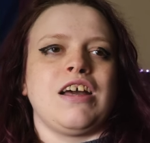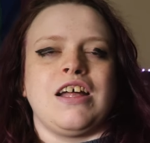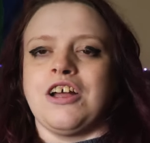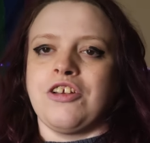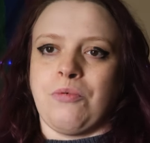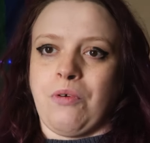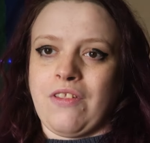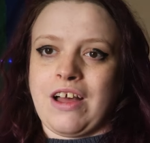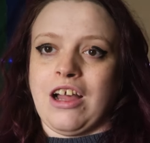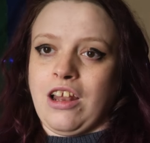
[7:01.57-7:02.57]
I don't
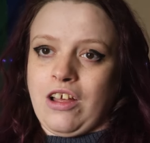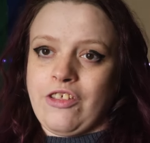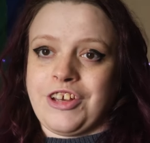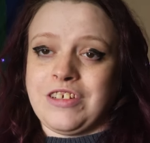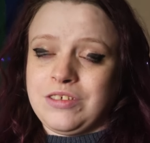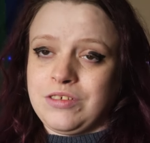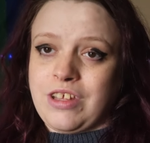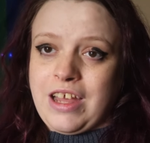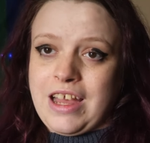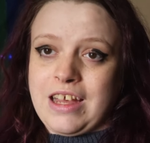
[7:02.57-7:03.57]
want that. I like the
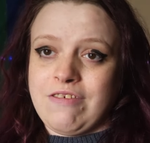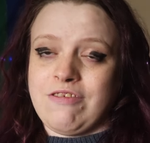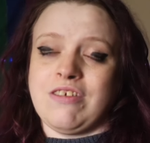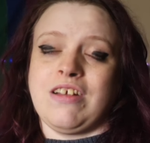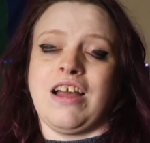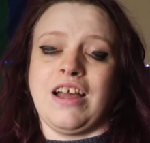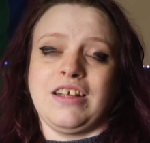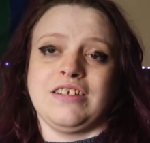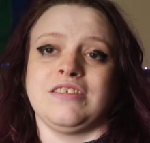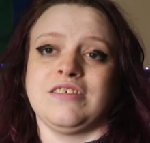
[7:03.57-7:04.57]
tattoos that I have,
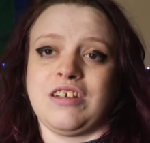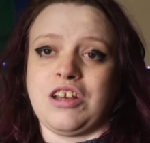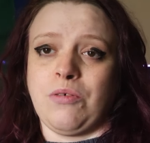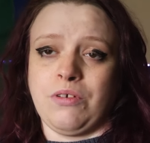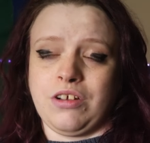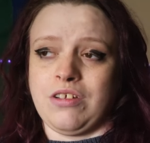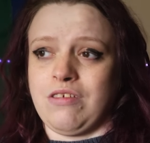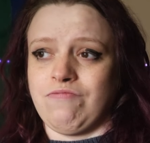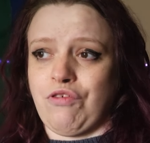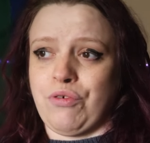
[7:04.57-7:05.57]
and I don't
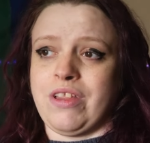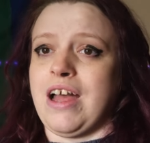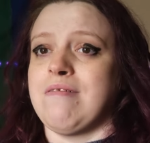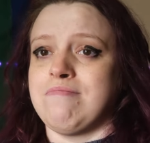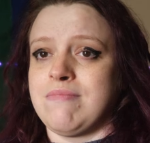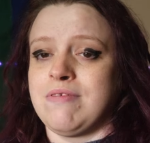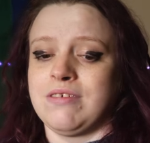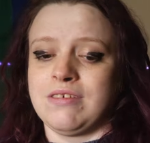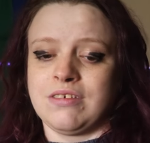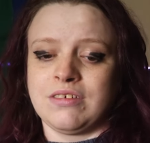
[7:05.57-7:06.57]
want to ruin them.
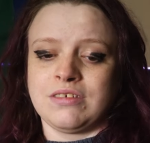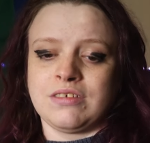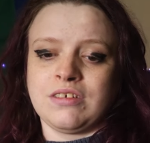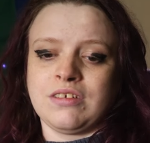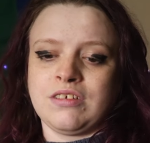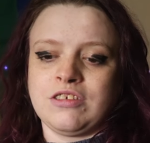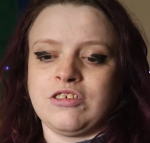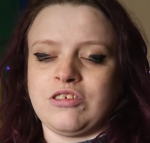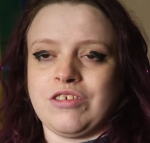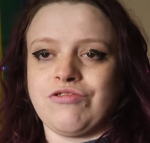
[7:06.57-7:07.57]

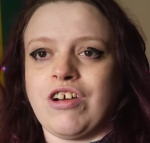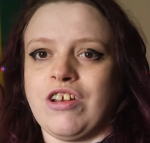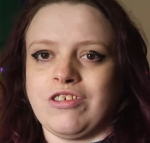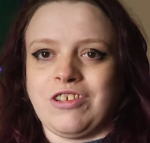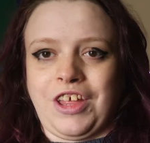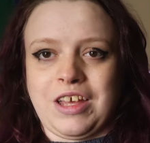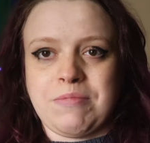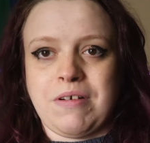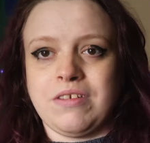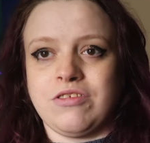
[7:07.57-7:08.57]
So I try not to think
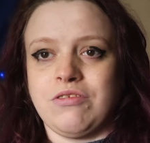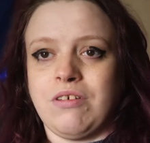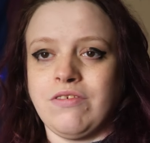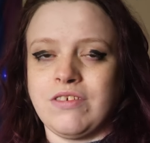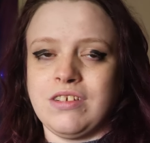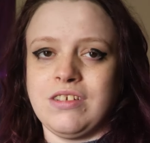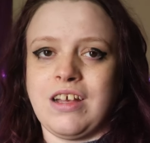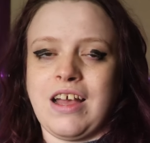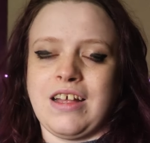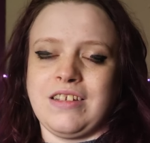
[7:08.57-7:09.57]
about it too
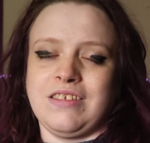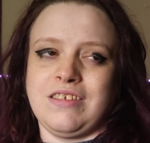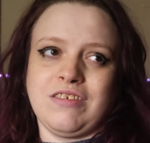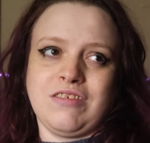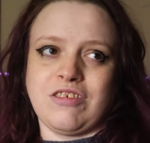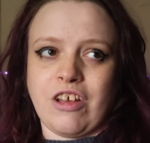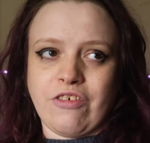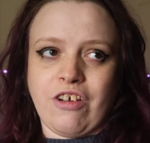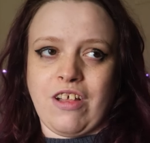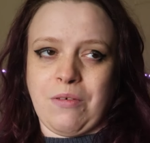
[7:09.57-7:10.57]
often, and
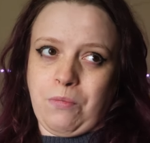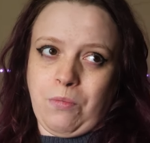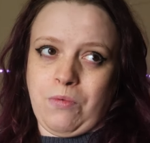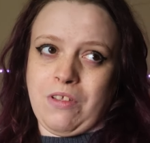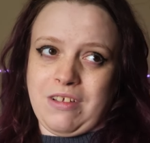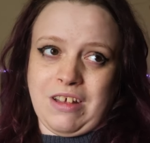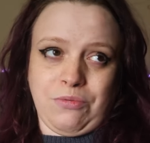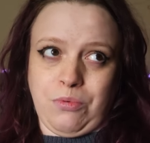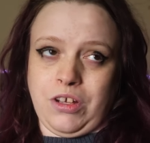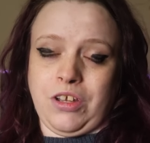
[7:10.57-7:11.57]
so far
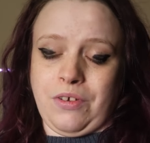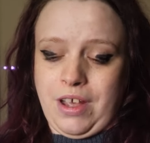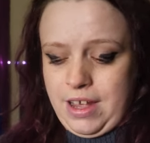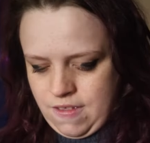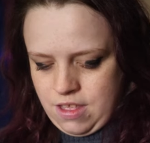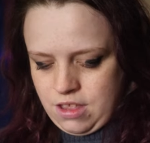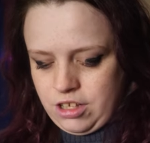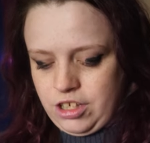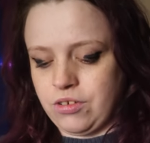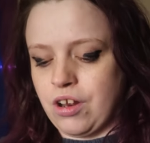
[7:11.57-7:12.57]
that's worked okay.
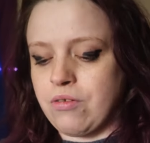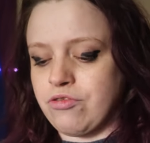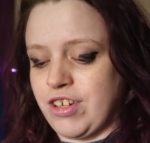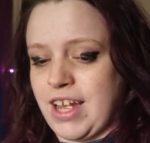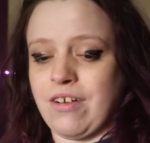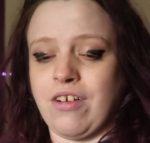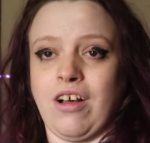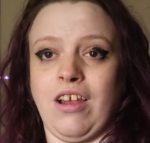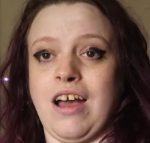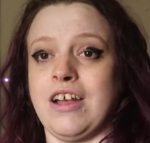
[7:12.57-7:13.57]
You don't drink
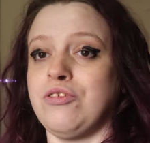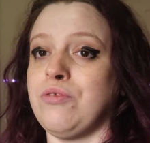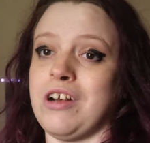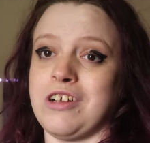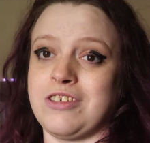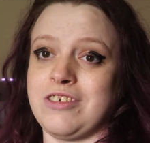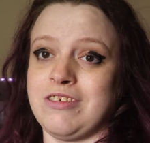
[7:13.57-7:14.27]
alcohol. I do not.